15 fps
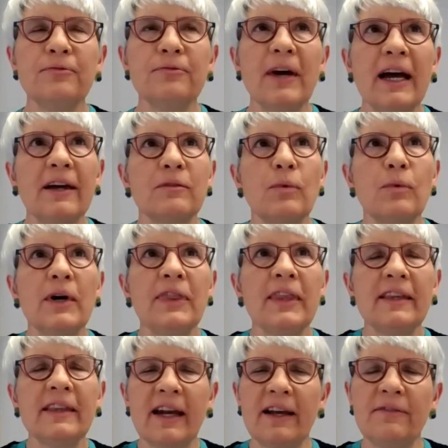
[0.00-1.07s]
One
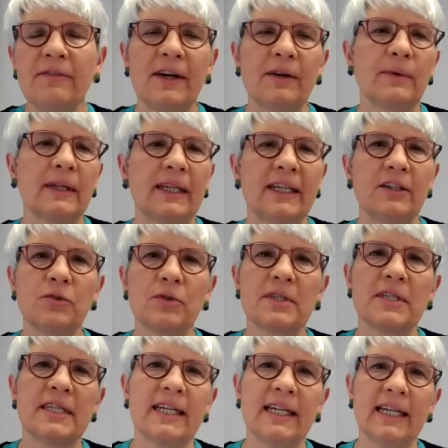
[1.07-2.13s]
thing that I found really
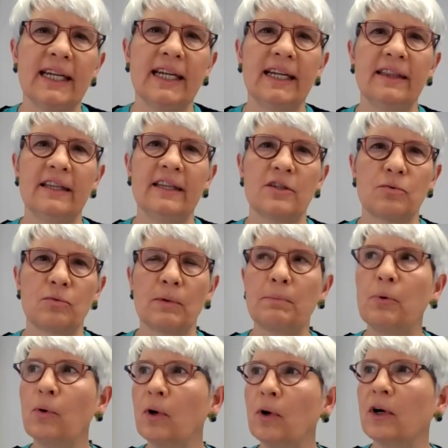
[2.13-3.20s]
interesting in this
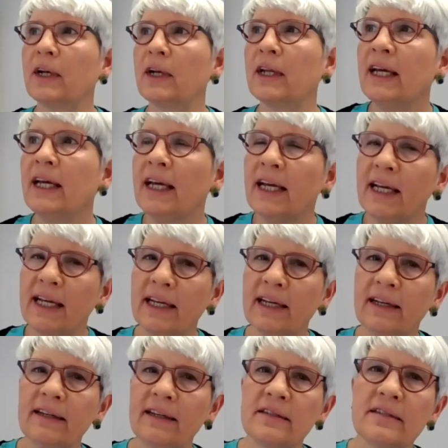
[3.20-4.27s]
report
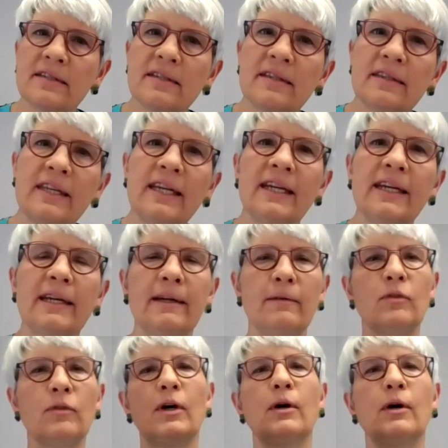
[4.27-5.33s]
is
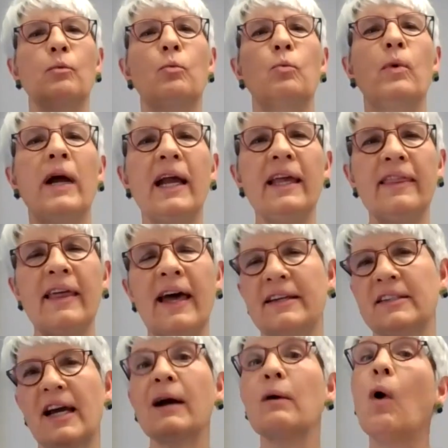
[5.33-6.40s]
the way
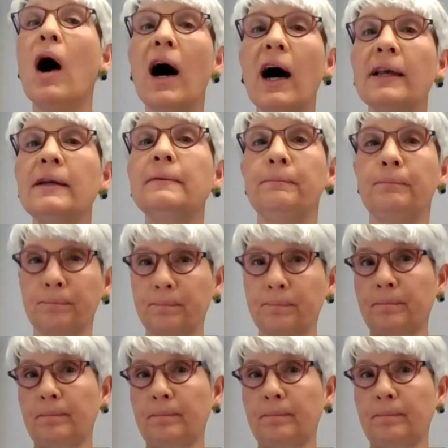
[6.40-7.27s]
that Taiwan